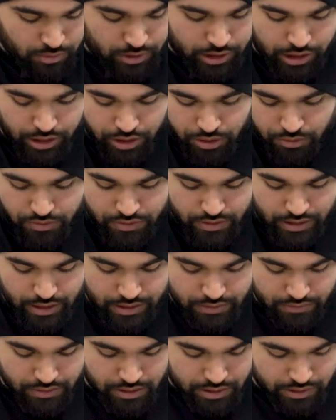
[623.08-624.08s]
We're gonna use
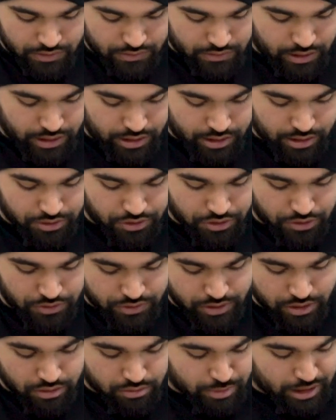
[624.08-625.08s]
these as the uh, turn
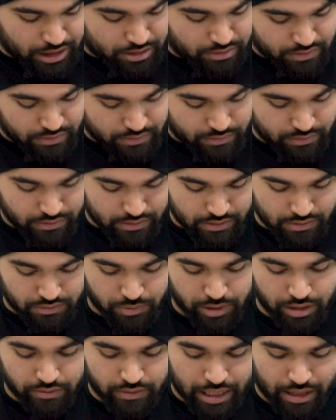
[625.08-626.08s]
signal buttons since
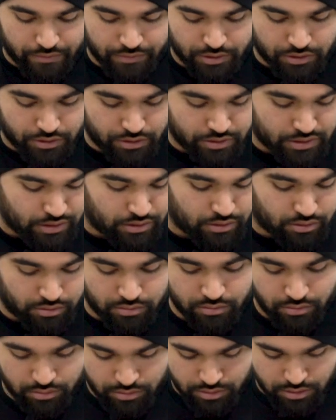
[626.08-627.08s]
we don't have a turn
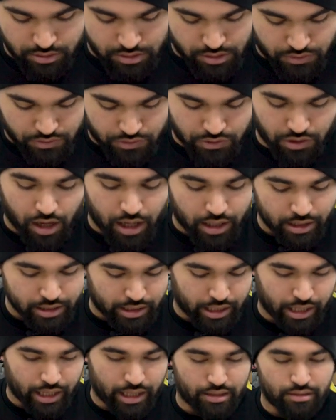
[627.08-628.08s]
signal
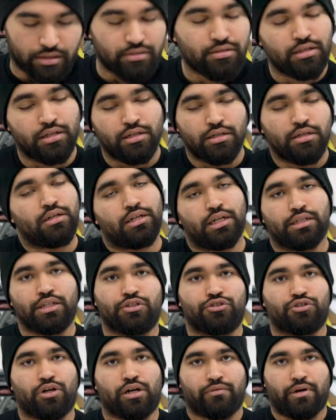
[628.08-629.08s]
stock and in
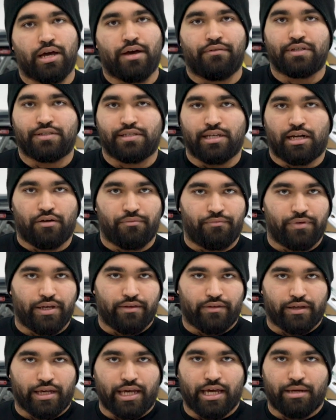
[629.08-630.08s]
the truck we have it set up
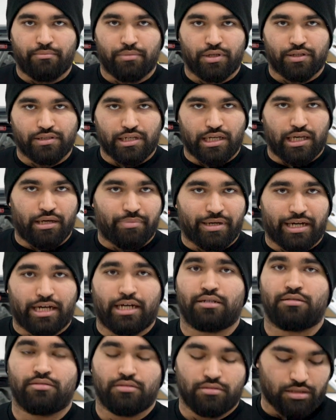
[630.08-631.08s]
via the CAN bus
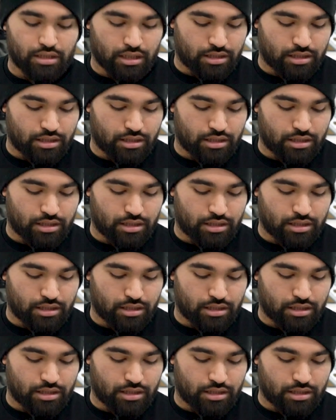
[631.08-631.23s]
keypad.